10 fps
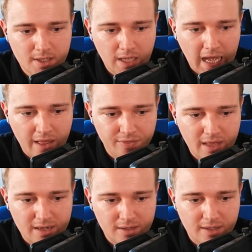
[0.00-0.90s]
And
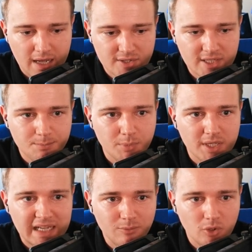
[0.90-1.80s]
then, lastly,
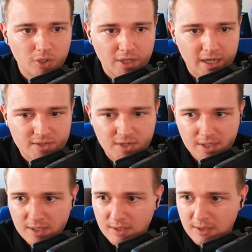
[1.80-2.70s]
Benim we'll look at
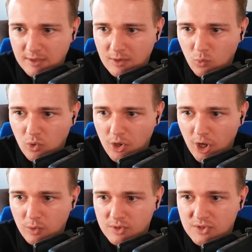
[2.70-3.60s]
here. We'll
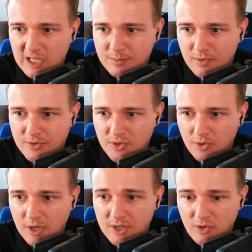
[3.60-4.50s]
go 6 months on,
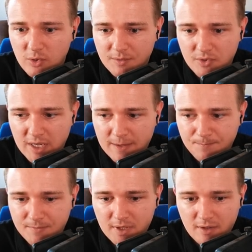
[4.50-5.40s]
12 months on
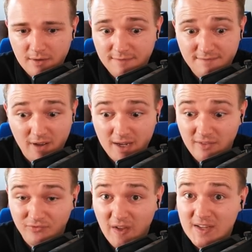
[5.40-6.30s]
him. Oh, fuck,
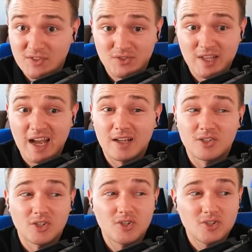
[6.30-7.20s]
that is
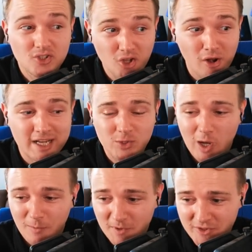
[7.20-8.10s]
a solid
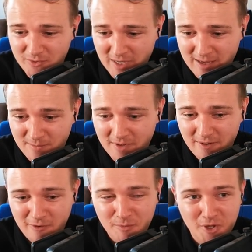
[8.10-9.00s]
12 months from him,
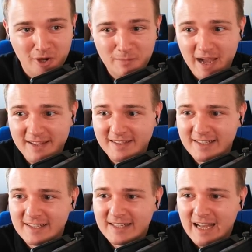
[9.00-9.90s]
from the young man.
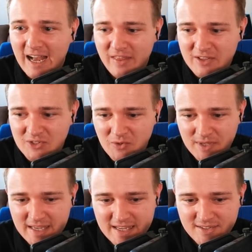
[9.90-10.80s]
And then 2
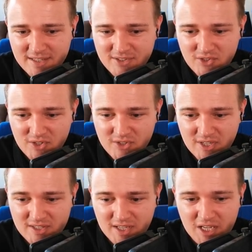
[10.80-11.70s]
years is just
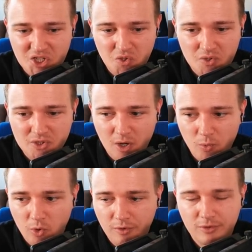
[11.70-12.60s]
sensational. So we've
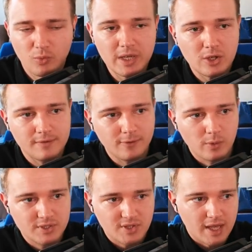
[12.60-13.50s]
got 3 good
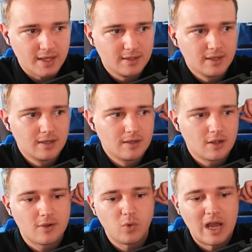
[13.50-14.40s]
forwards there.
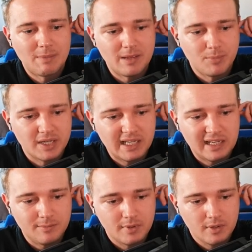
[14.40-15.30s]
Kwame, Benim.